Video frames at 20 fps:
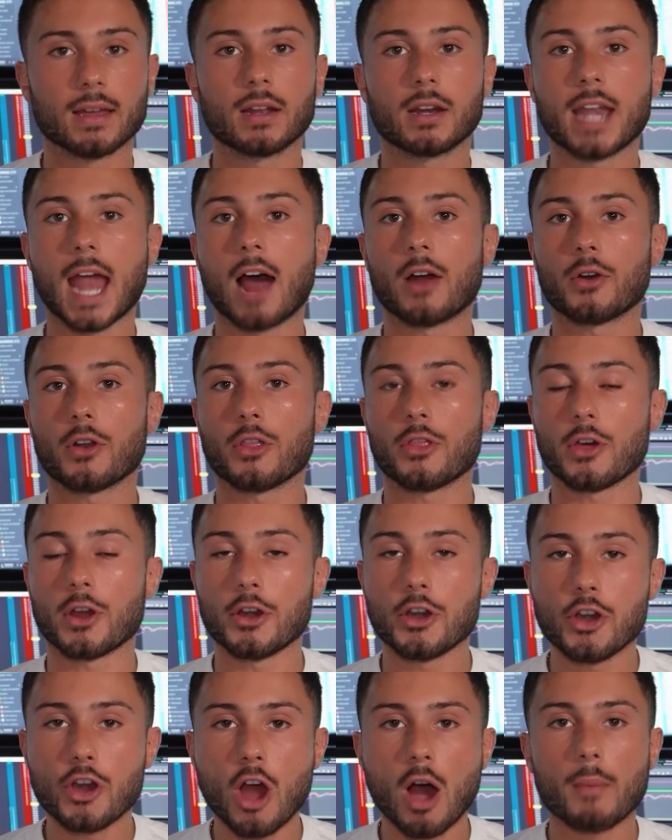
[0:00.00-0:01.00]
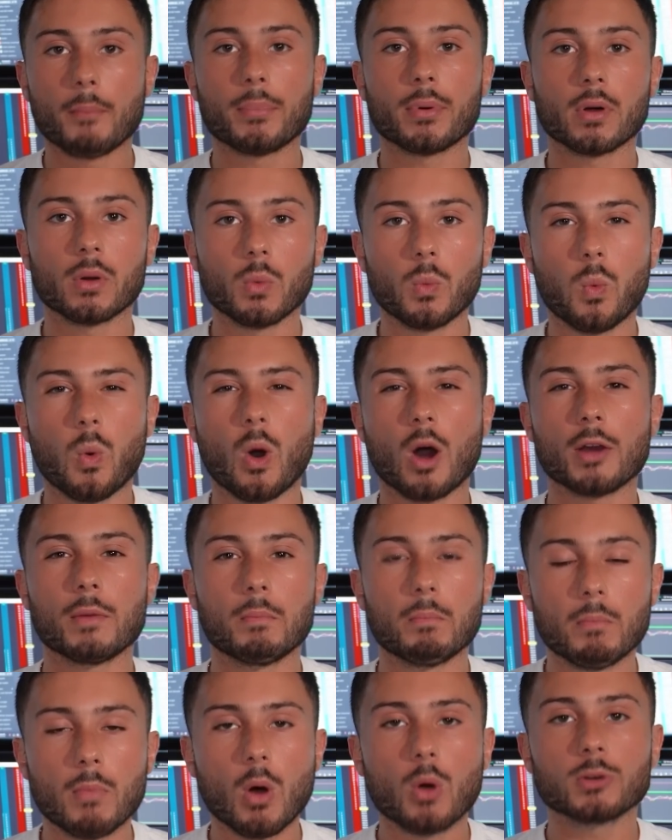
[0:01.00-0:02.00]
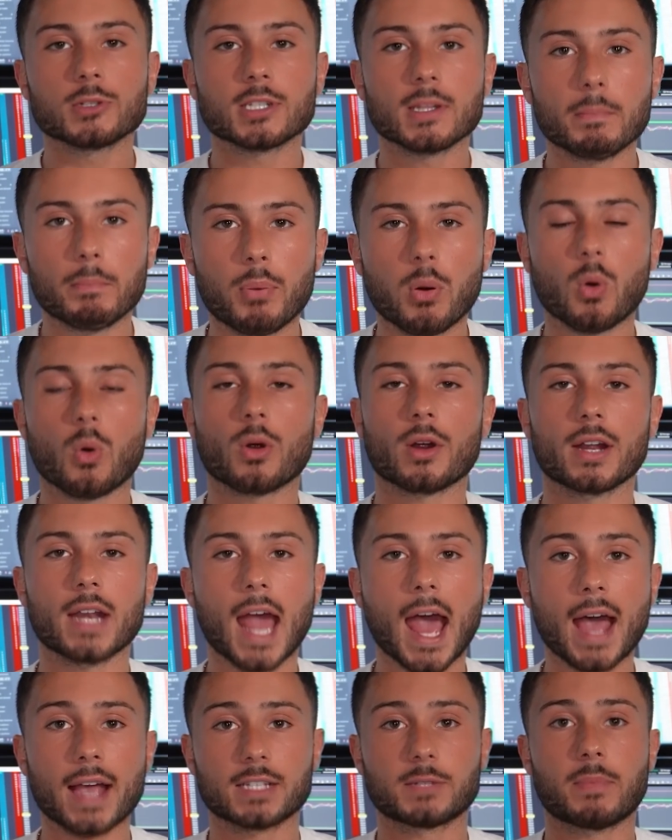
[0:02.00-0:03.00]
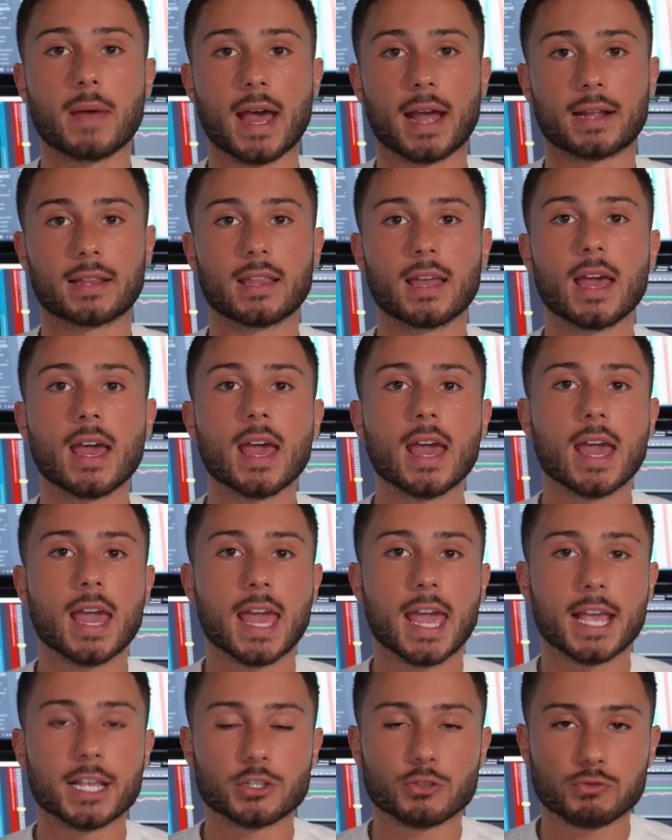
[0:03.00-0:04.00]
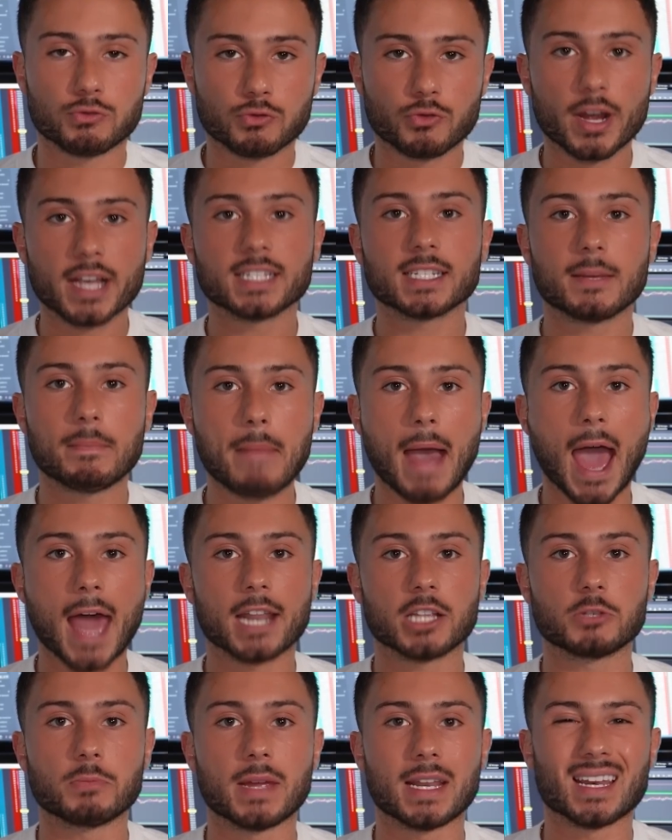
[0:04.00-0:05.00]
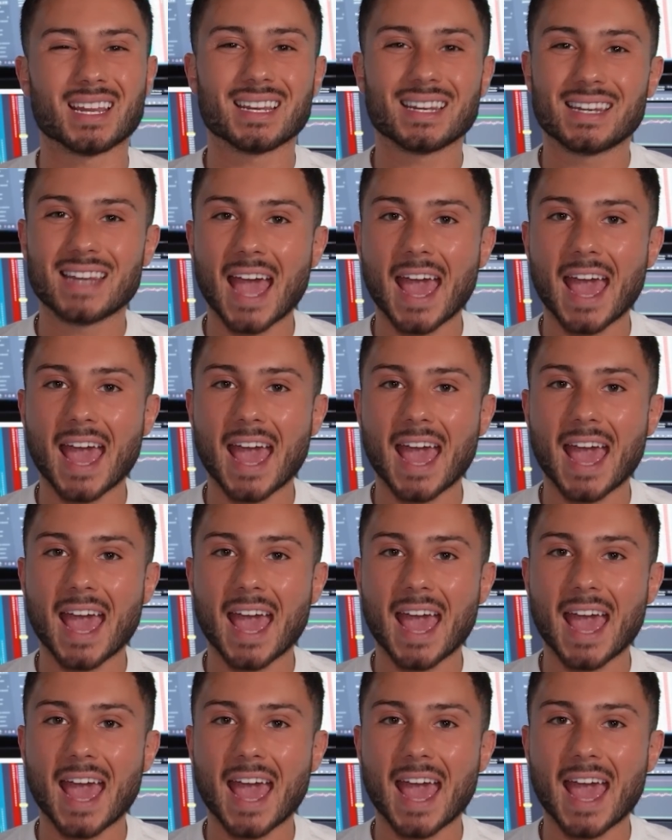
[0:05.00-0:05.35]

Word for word: Now, the number one most important aspect is risk management.